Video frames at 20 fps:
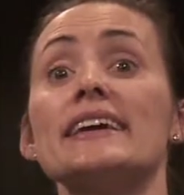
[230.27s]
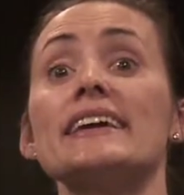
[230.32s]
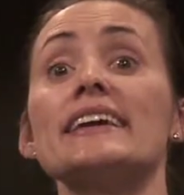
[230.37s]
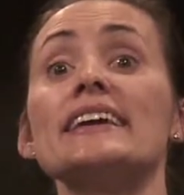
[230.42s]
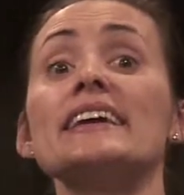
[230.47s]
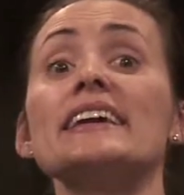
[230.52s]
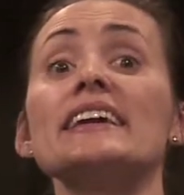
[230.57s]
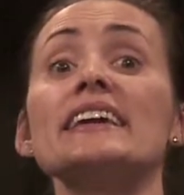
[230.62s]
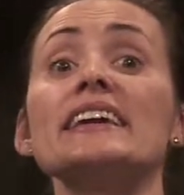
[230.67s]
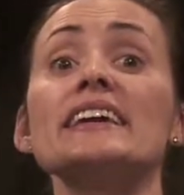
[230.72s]

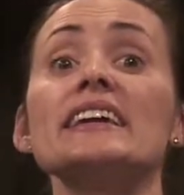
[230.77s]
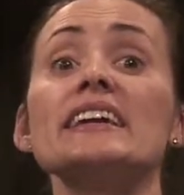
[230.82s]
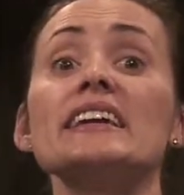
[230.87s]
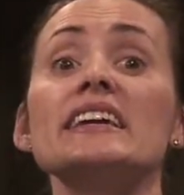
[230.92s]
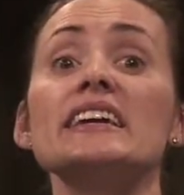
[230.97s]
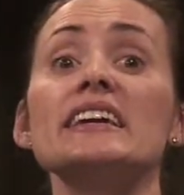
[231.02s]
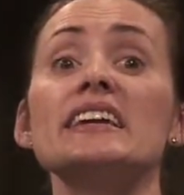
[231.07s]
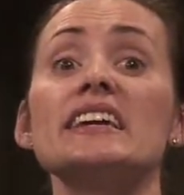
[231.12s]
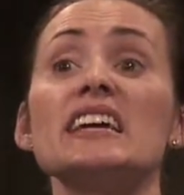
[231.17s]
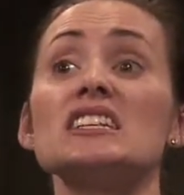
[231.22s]

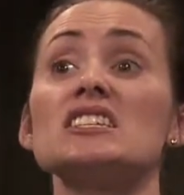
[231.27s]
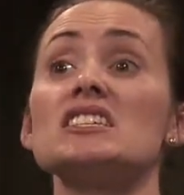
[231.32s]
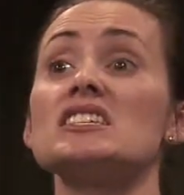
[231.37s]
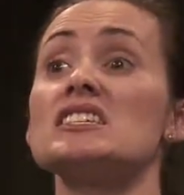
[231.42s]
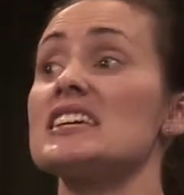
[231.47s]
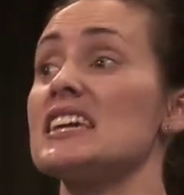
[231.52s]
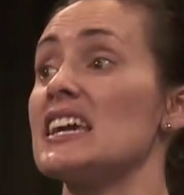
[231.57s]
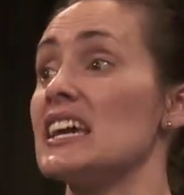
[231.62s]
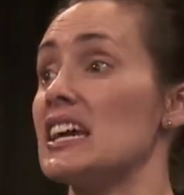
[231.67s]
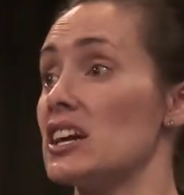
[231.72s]
He gets
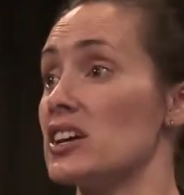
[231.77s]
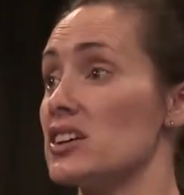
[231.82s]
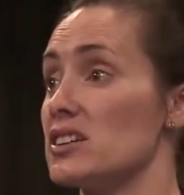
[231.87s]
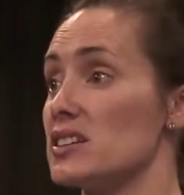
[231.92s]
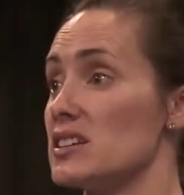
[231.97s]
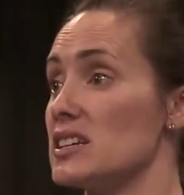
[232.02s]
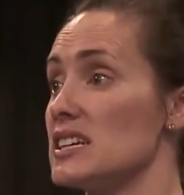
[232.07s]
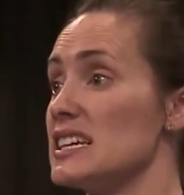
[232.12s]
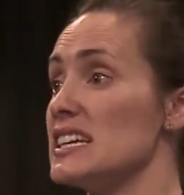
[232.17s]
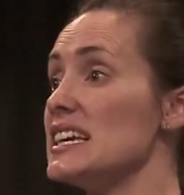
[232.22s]

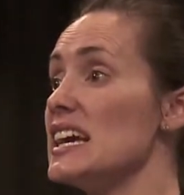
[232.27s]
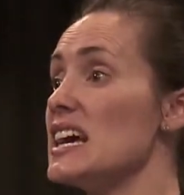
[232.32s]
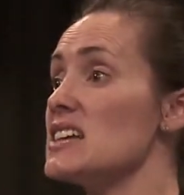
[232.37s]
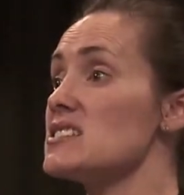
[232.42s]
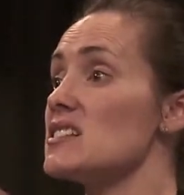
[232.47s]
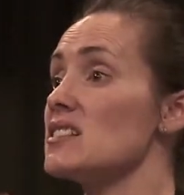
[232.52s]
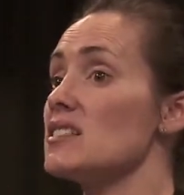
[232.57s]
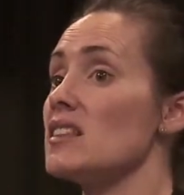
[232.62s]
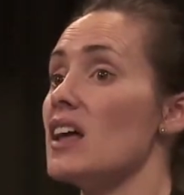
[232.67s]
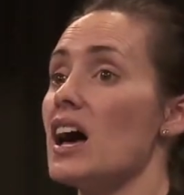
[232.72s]
scared. He has
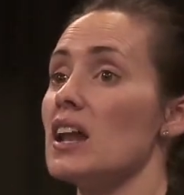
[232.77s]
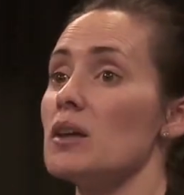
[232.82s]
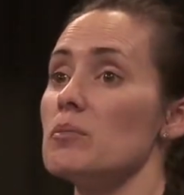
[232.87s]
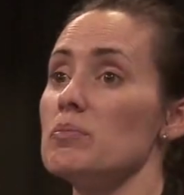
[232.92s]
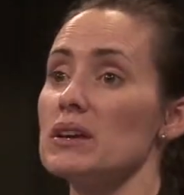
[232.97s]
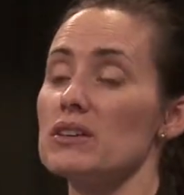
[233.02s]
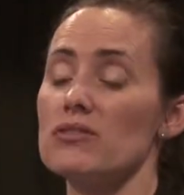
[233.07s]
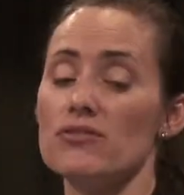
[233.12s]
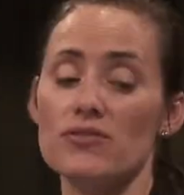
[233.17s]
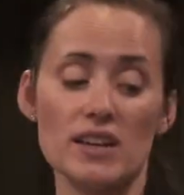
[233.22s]
a lot of
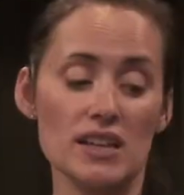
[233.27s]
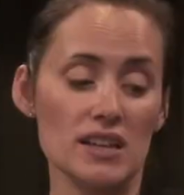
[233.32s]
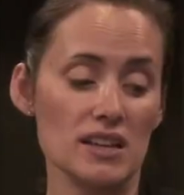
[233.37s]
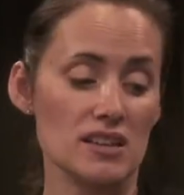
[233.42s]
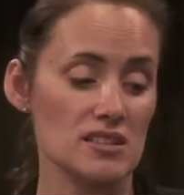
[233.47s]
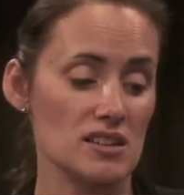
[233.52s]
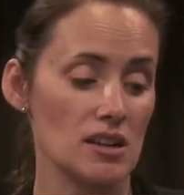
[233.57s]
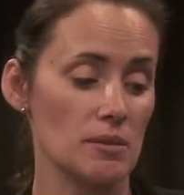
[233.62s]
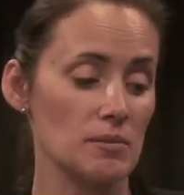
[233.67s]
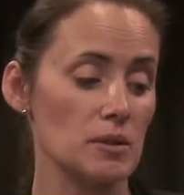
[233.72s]
big
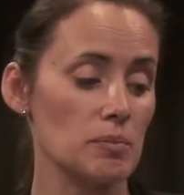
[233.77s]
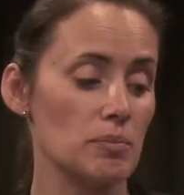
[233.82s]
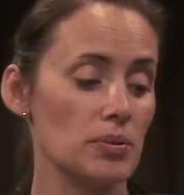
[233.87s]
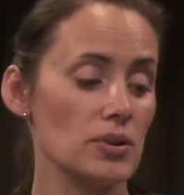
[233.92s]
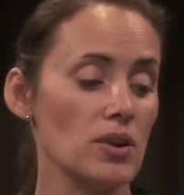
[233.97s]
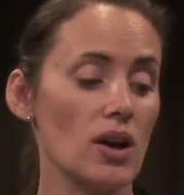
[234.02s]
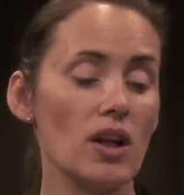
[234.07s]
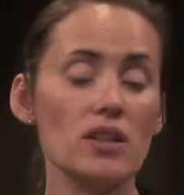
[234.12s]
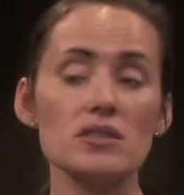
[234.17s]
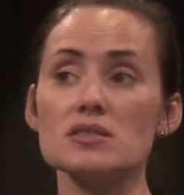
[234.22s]
feelings, and I'm going to
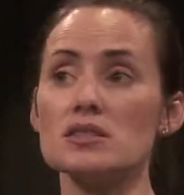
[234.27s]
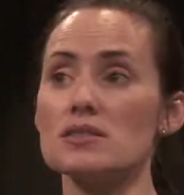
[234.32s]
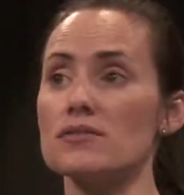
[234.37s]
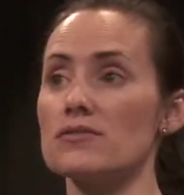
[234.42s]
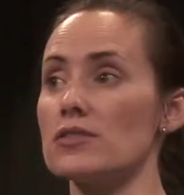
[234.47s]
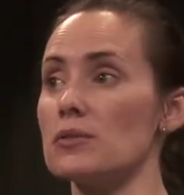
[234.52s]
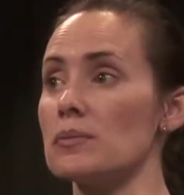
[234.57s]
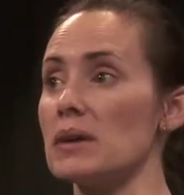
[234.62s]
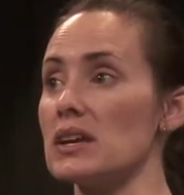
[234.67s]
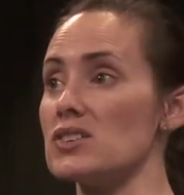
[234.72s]
put all this
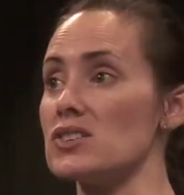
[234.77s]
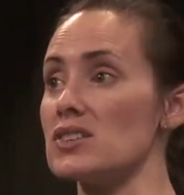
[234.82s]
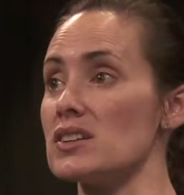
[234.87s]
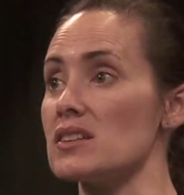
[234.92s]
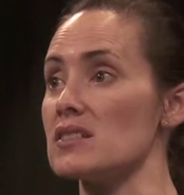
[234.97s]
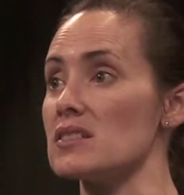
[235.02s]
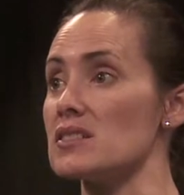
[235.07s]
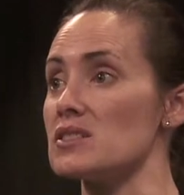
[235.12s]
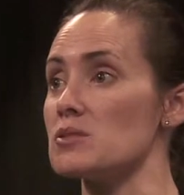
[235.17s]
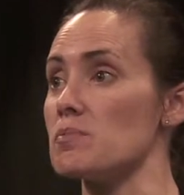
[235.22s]
information
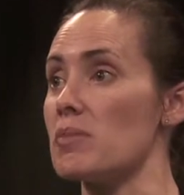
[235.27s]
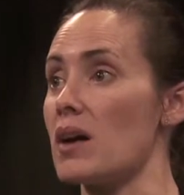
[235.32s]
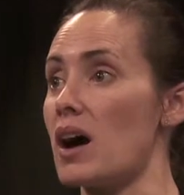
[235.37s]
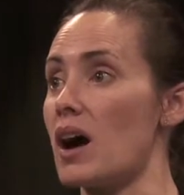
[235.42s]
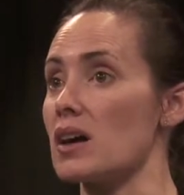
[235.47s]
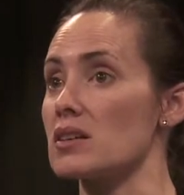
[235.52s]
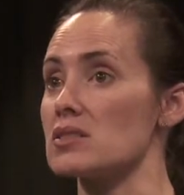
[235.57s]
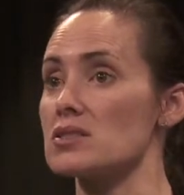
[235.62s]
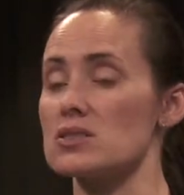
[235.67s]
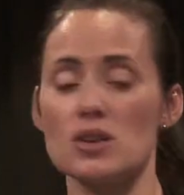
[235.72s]
in this
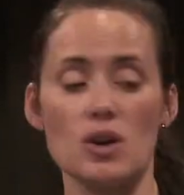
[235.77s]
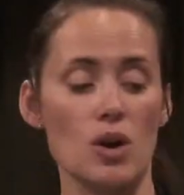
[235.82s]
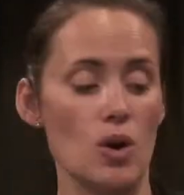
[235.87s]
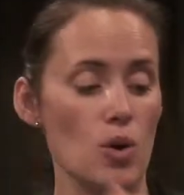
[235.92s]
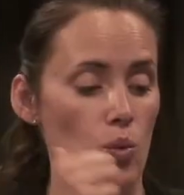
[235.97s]
box.